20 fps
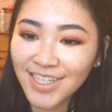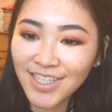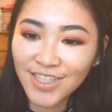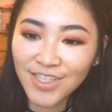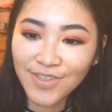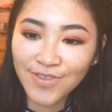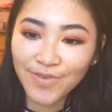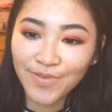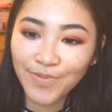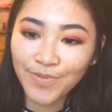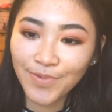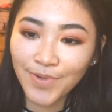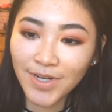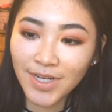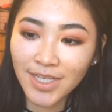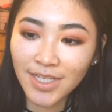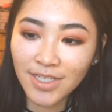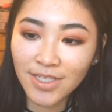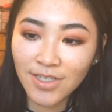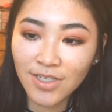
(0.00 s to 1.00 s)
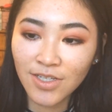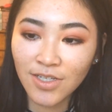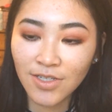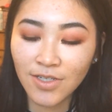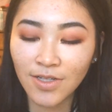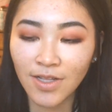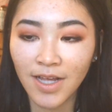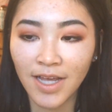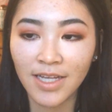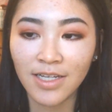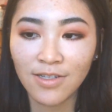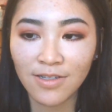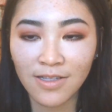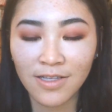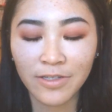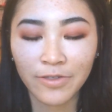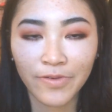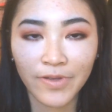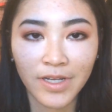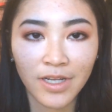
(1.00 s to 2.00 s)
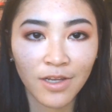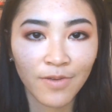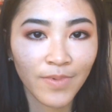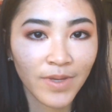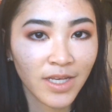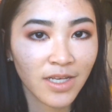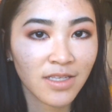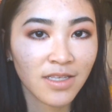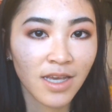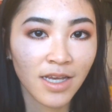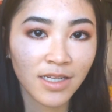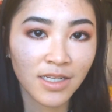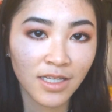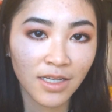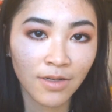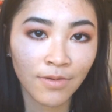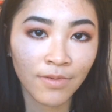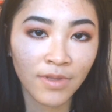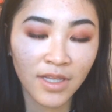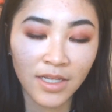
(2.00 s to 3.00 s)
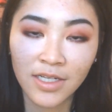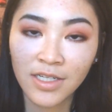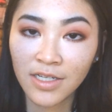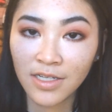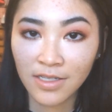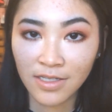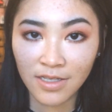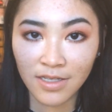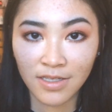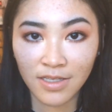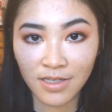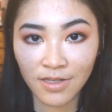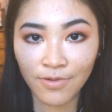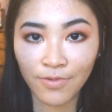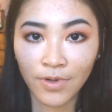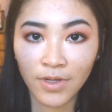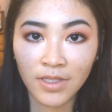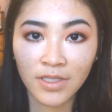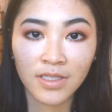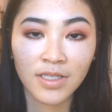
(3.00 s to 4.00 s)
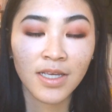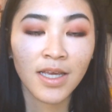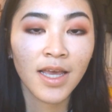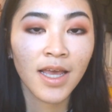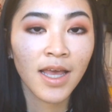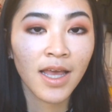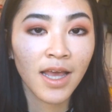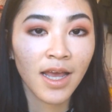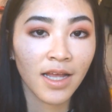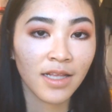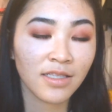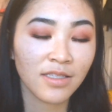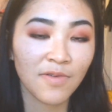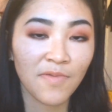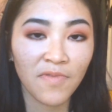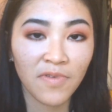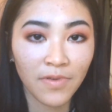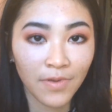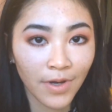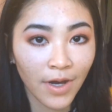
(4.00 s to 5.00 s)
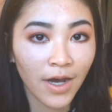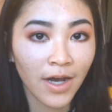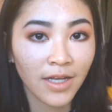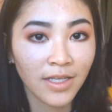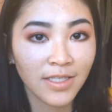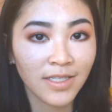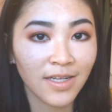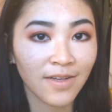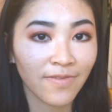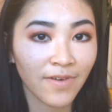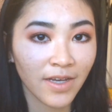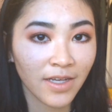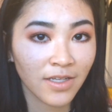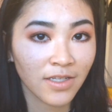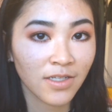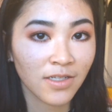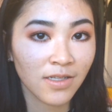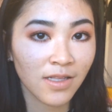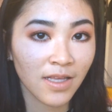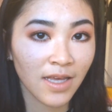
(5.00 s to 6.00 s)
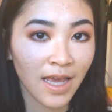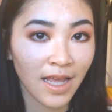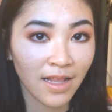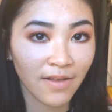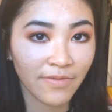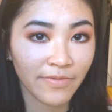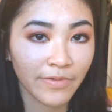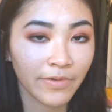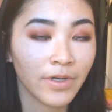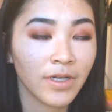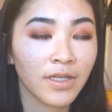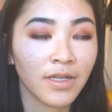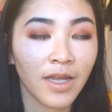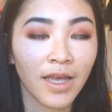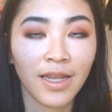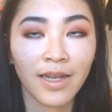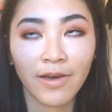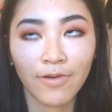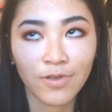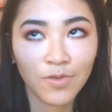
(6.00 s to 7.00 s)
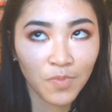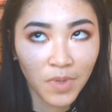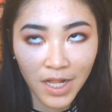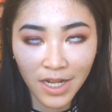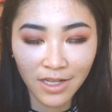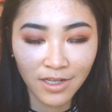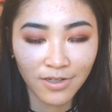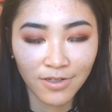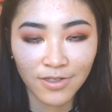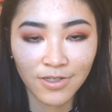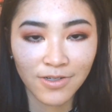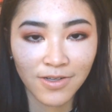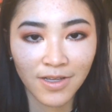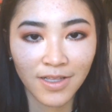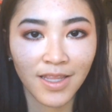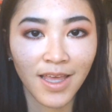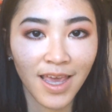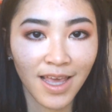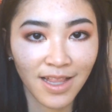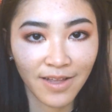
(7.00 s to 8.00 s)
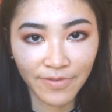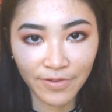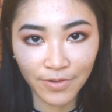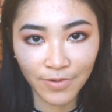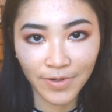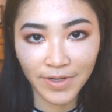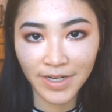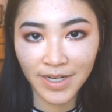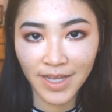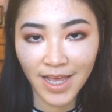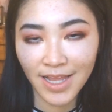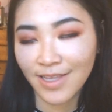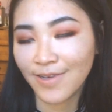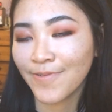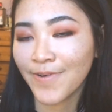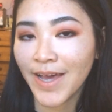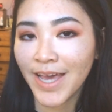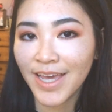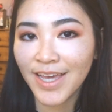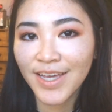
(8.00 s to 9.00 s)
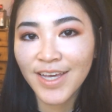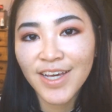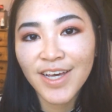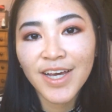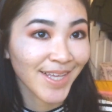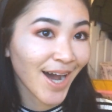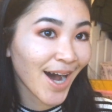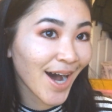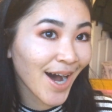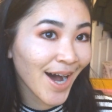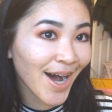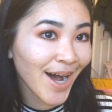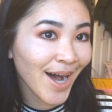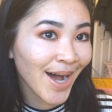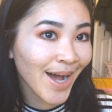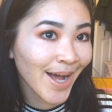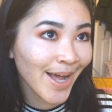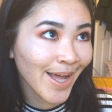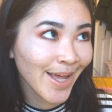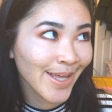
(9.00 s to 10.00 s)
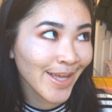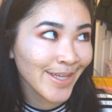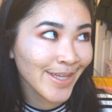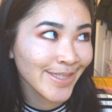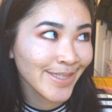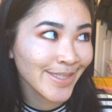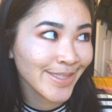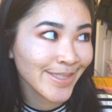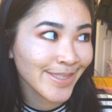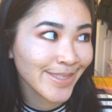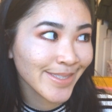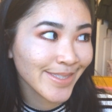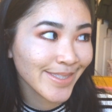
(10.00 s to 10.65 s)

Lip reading: just wanted to like do this video because I did the GCSE ones and some of you asked if I could do the A-level one, and I was planning on doing the A-level one anyway. Yes.